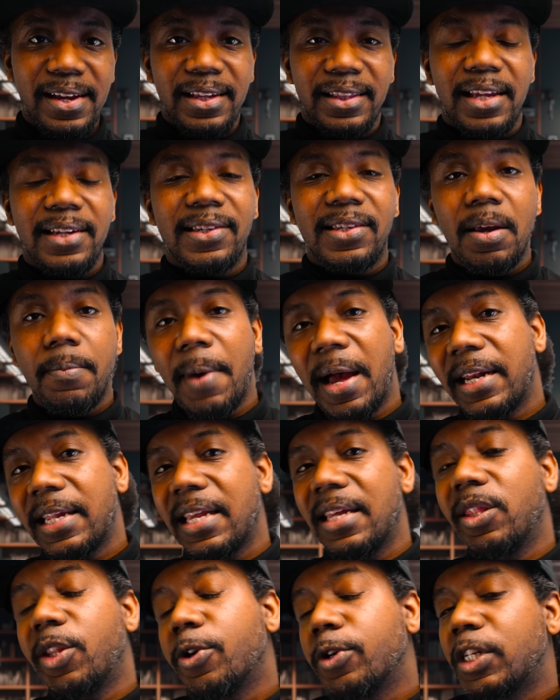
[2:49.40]
than somebody
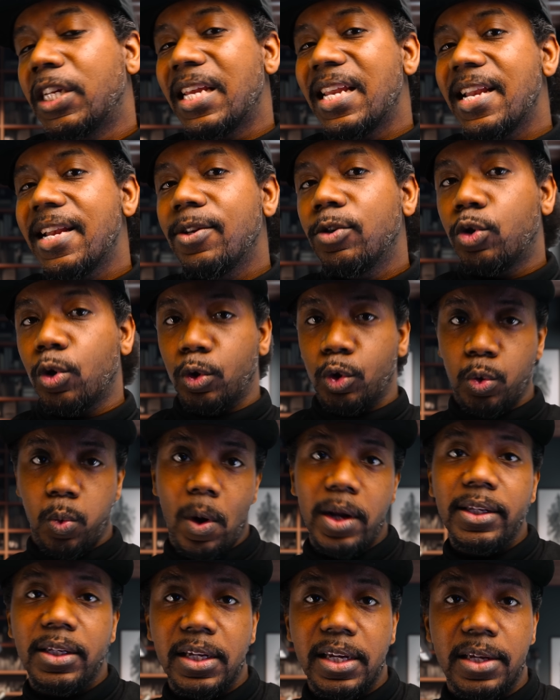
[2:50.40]
in their teens or
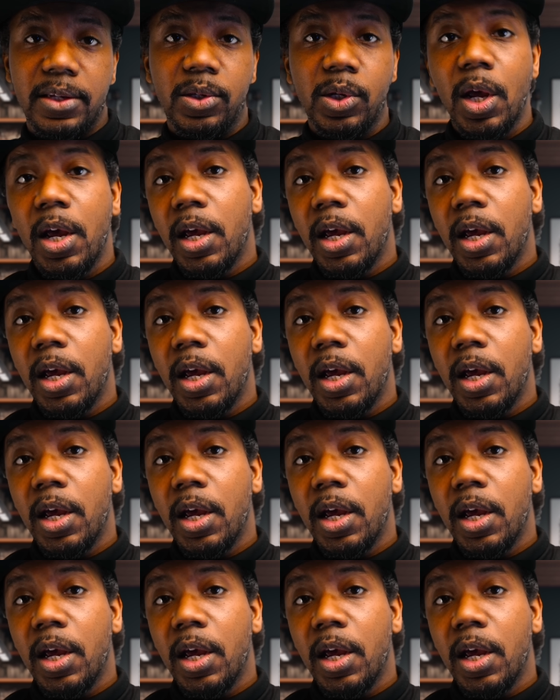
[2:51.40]
20s